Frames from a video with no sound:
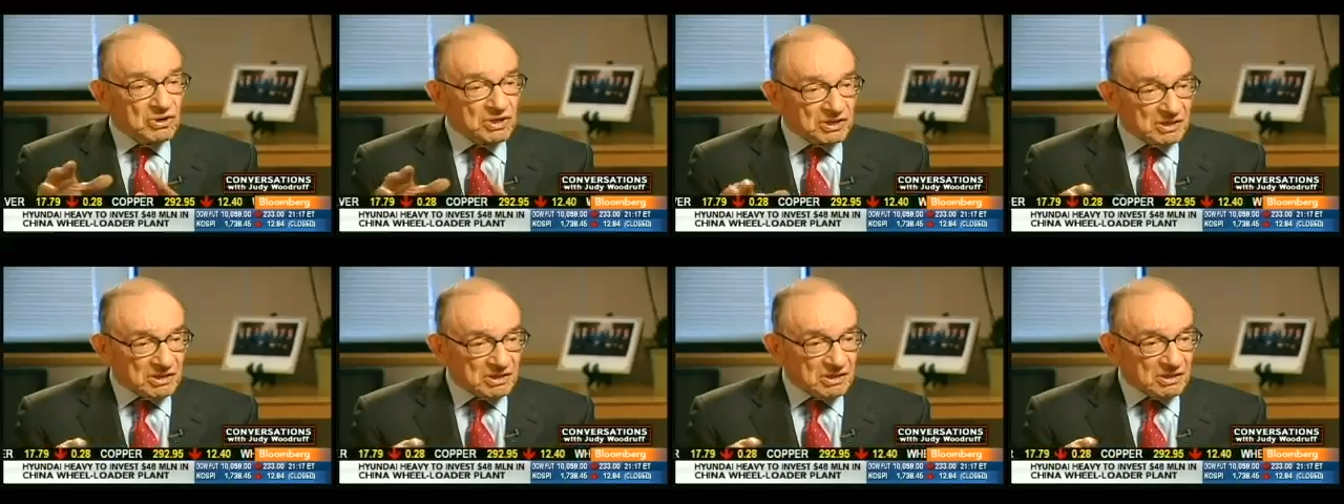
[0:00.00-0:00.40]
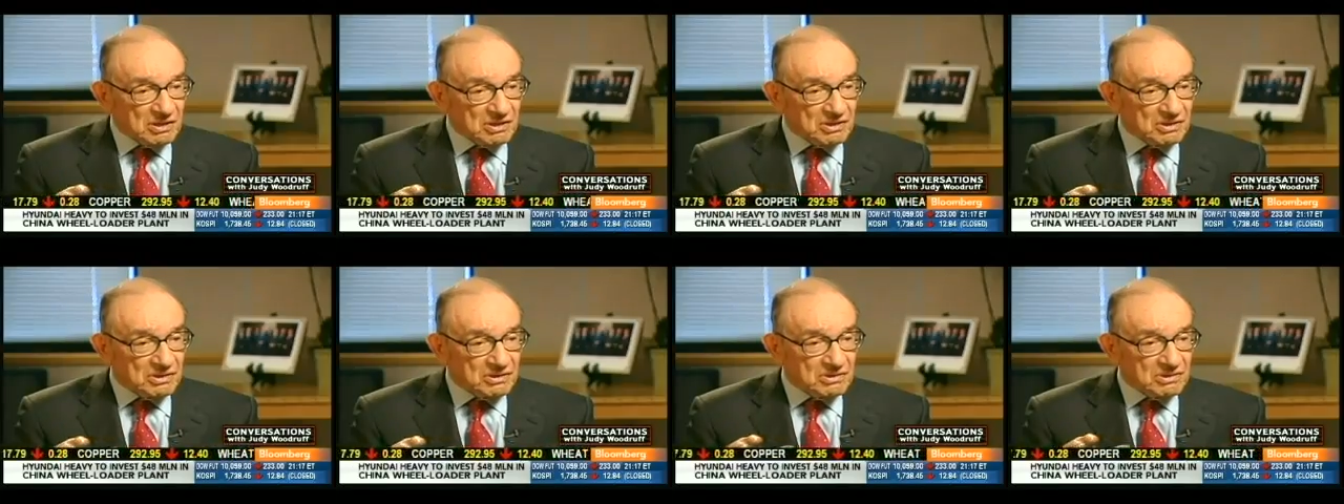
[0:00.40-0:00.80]

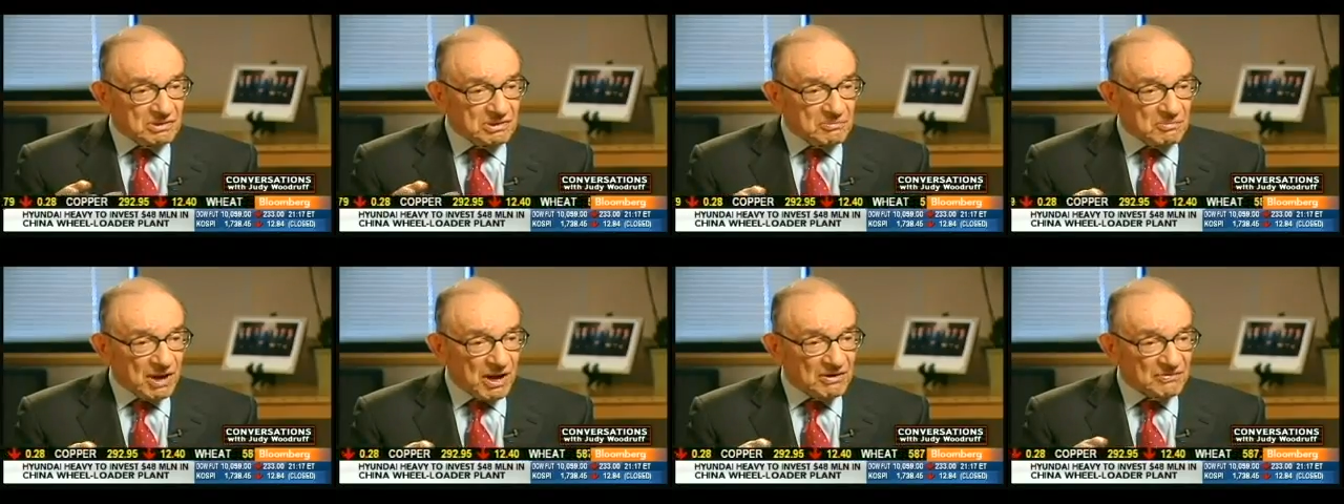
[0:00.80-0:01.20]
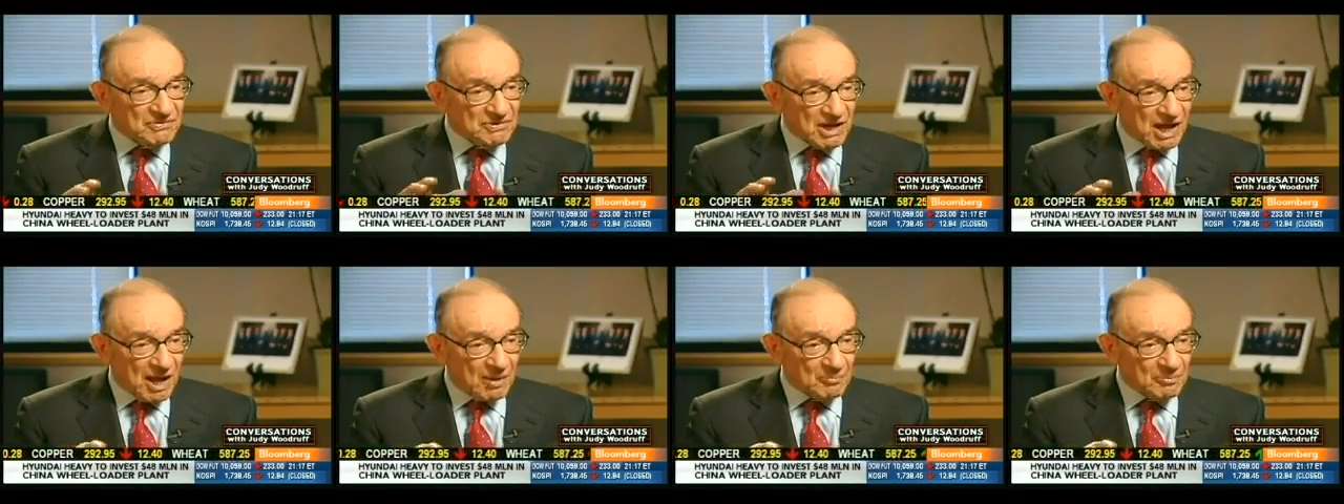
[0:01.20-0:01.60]
critical to the
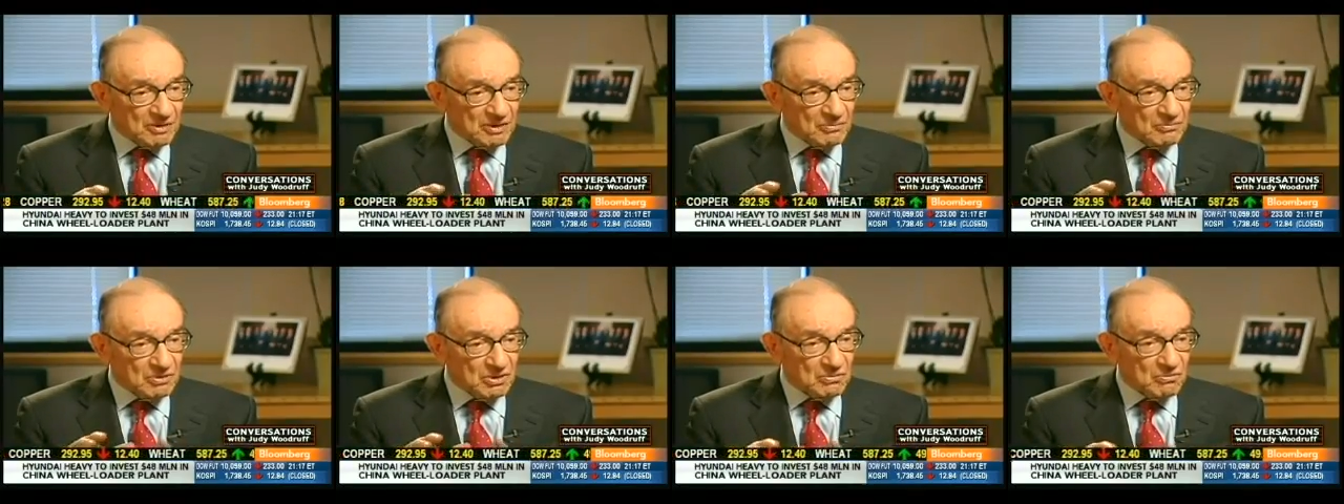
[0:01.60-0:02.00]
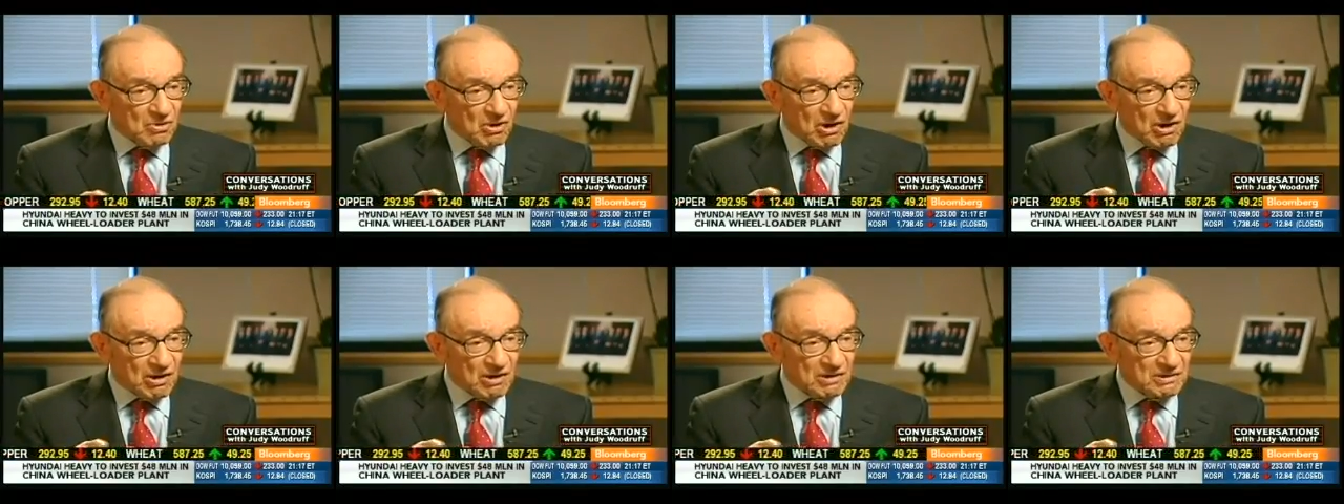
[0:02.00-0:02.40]
amount of
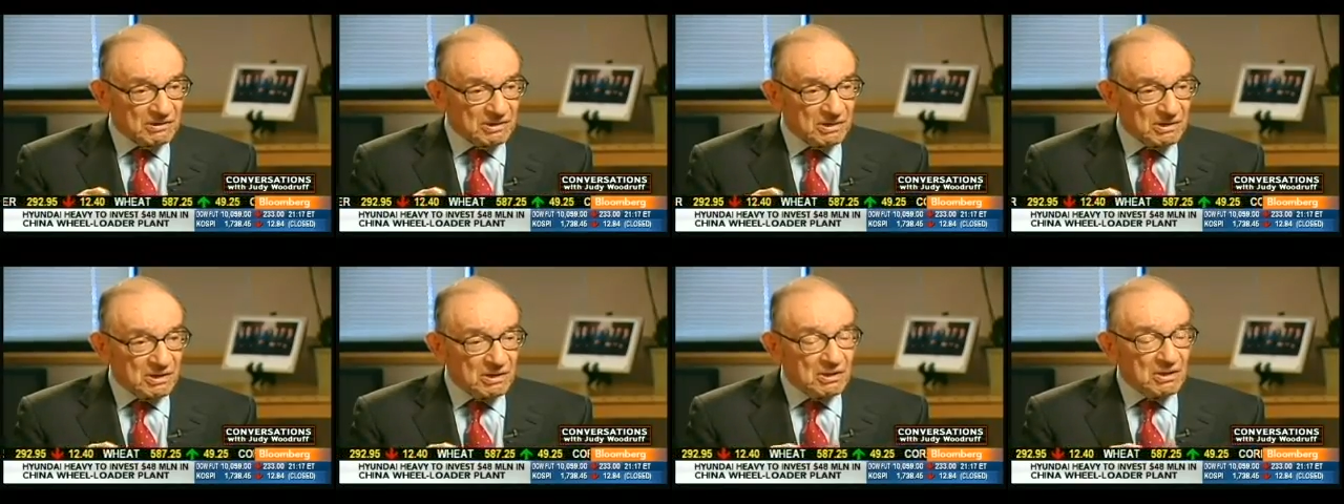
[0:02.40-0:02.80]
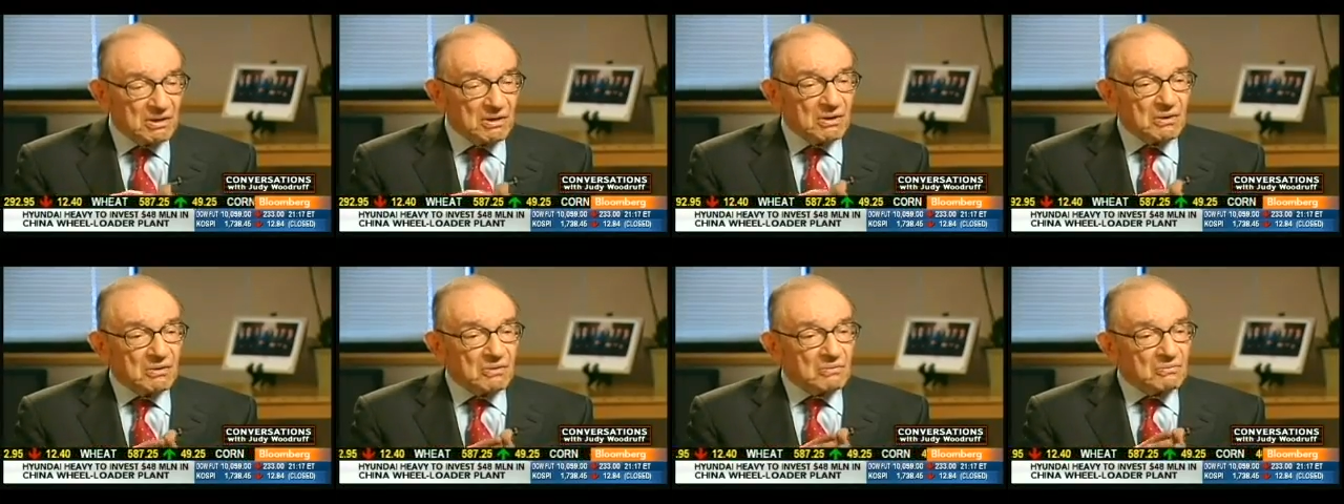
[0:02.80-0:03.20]
capital required.
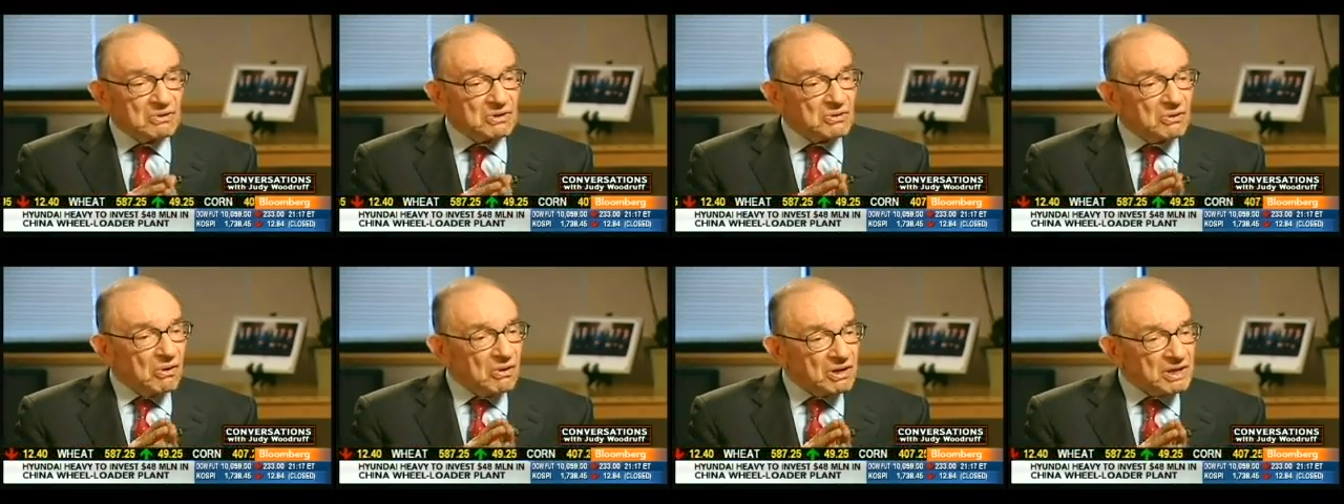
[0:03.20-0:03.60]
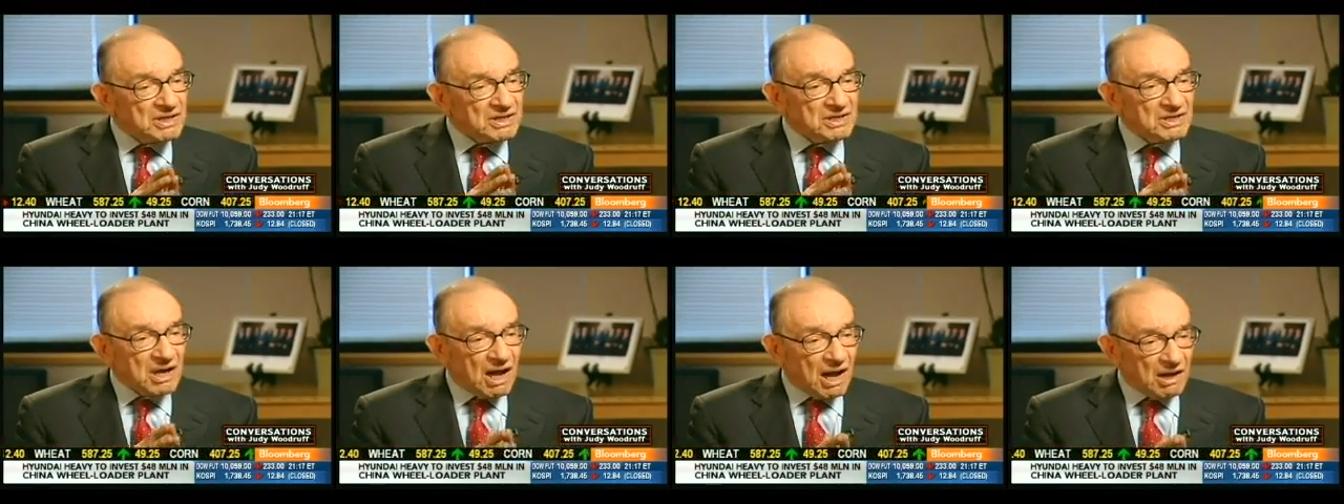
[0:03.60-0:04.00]

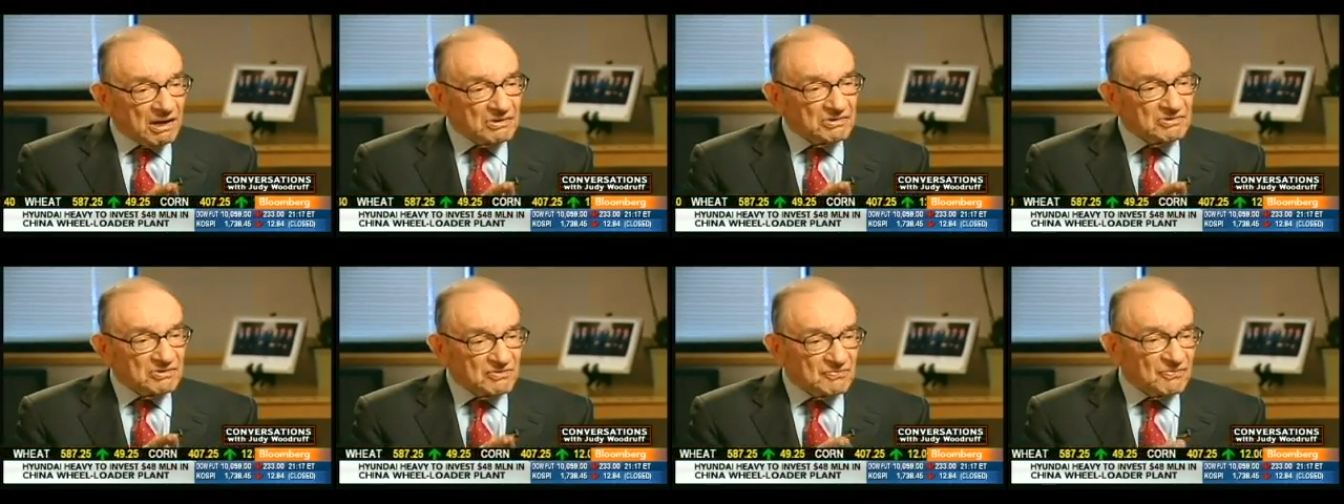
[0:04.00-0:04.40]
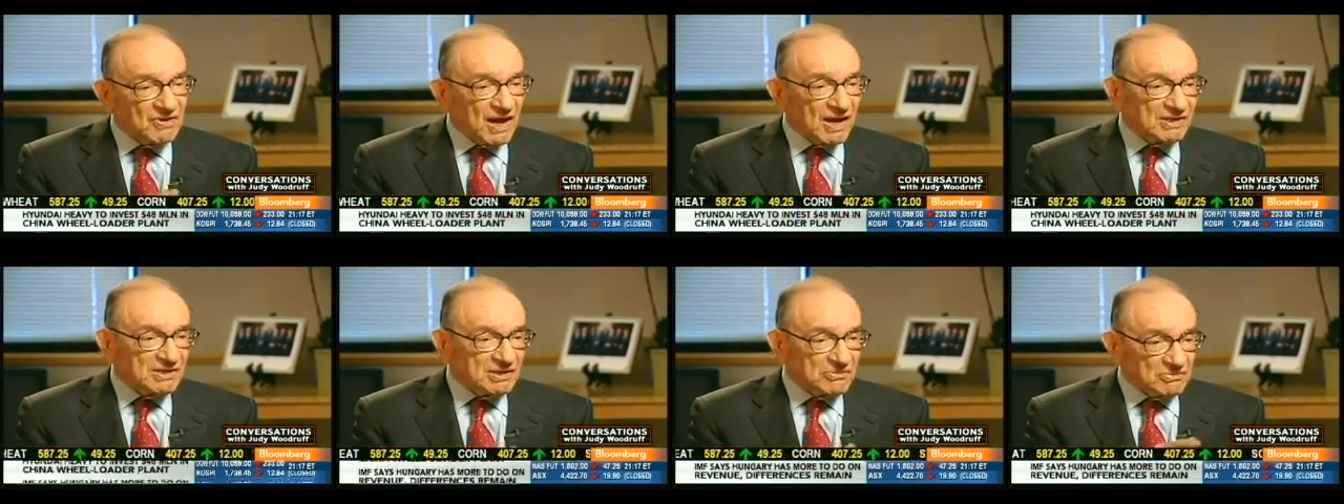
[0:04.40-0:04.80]
We all
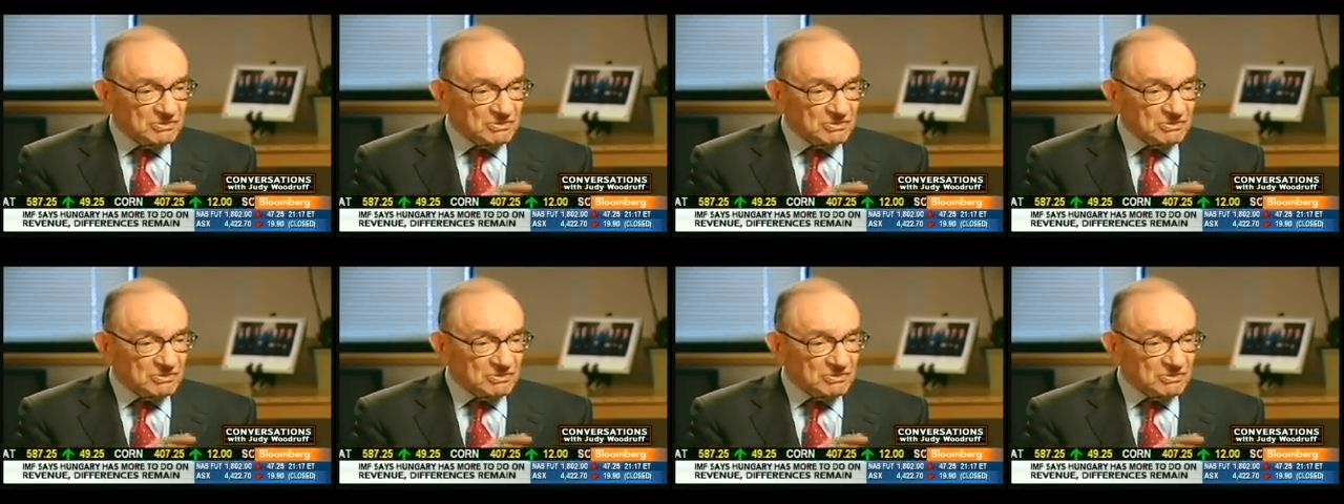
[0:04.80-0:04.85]
acknowledged the